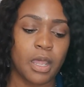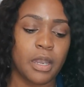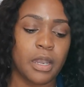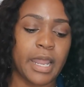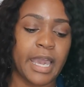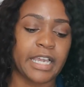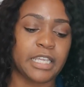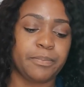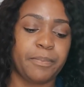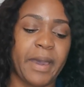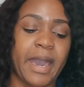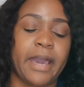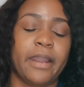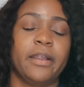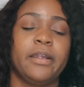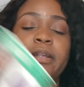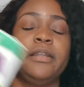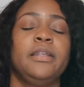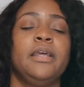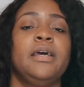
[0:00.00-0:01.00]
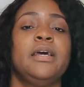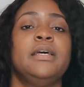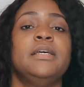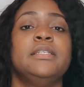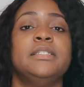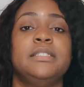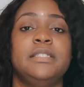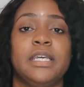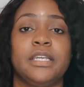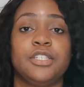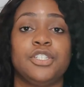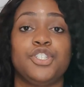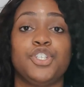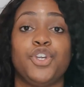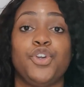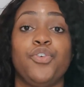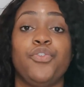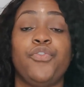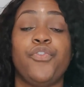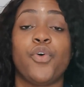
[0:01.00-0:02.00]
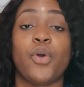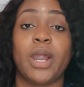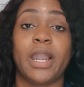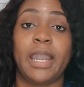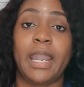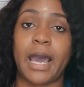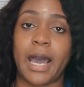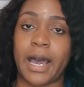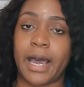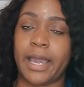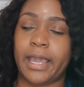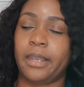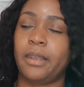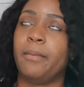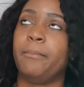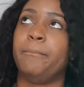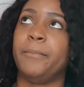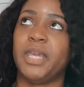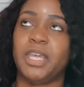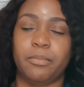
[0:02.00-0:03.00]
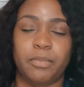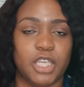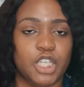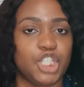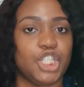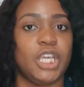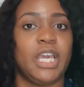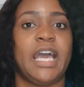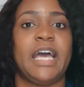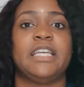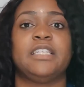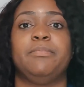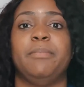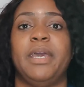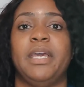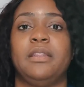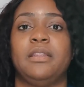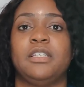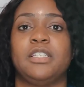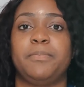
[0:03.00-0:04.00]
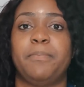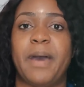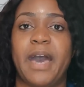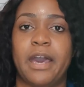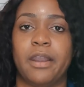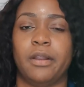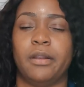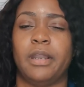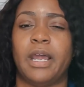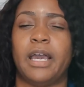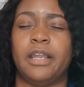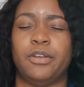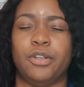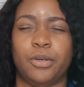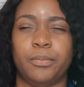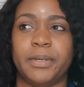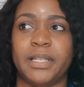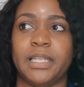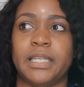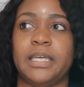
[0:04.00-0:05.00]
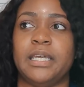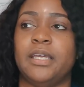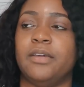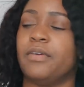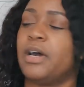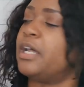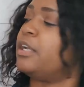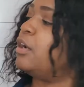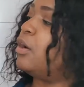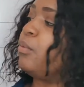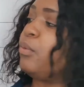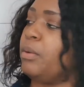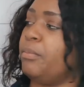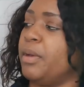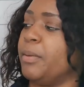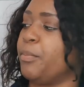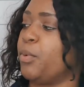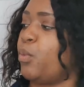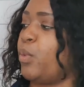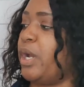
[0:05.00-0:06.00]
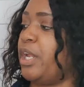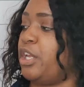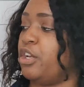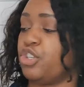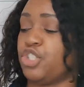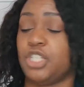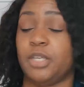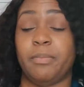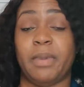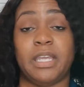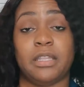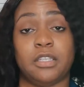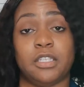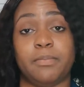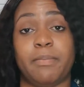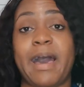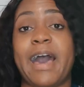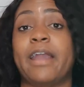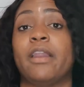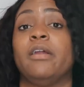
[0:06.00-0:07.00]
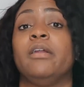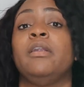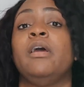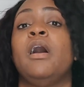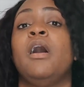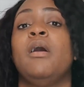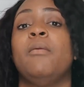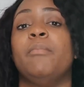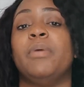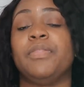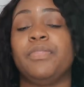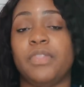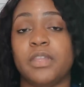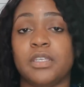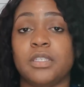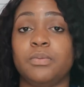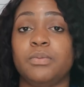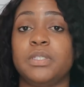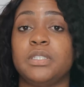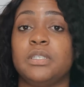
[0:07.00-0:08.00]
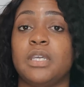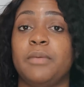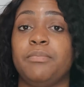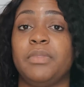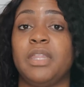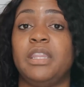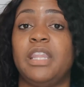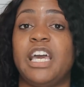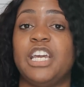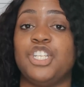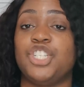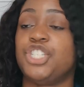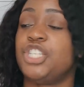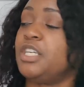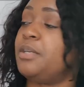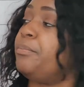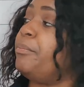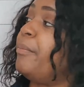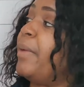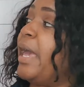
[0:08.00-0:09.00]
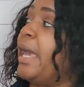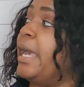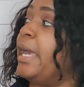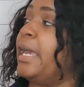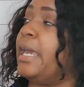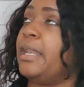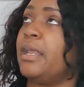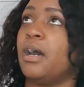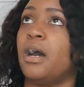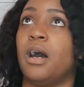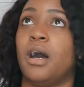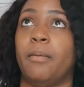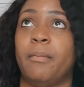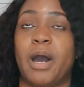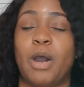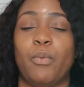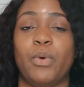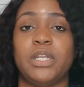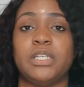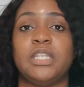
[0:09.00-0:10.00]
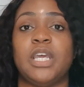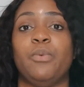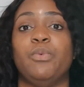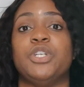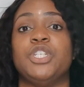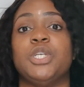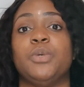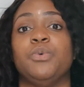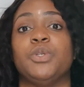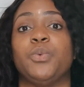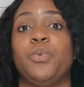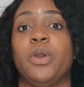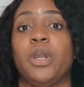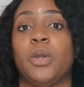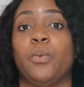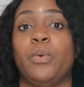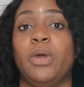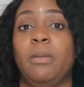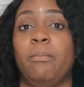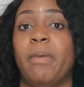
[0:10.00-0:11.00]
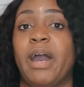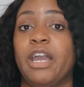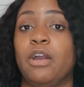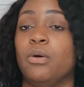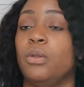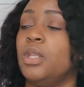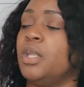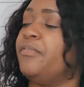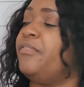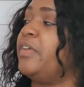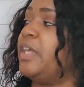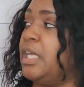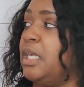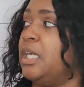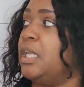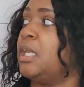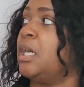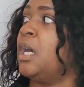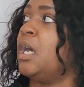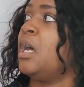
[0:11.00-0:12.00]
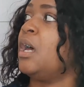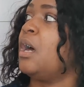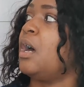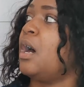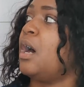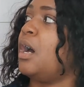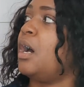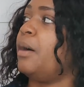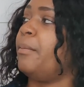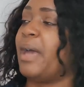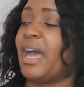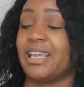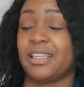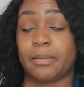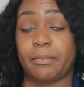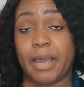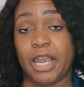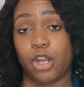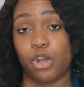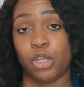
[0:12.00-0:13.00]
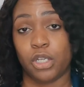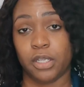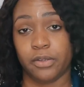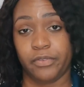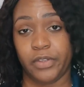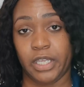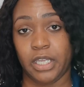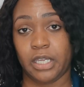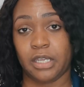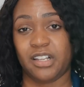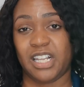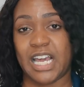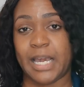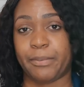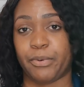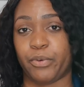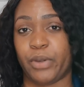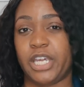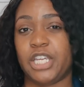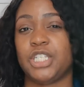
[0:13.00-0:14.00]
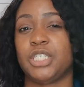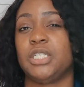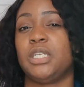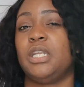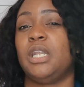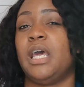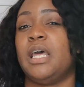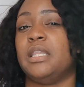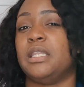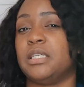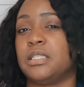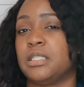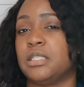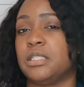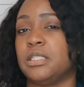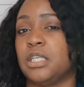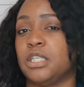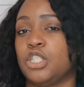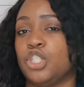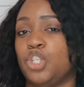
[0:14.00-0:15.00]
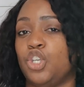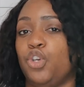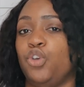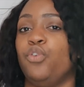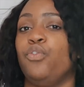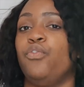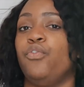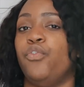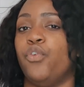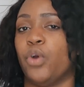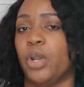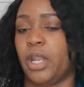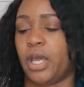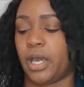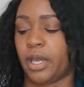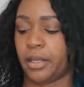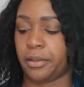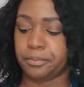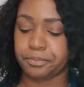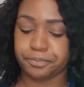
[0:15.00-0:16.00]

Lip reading: Next pattern, 6249. Mimi G has made this pattern, I do believe. I don't remember what year she made this pattern, but this was something that she made, I want to say when she was working with Michael Levine as a Michael Levine collaboration, and this is 6249.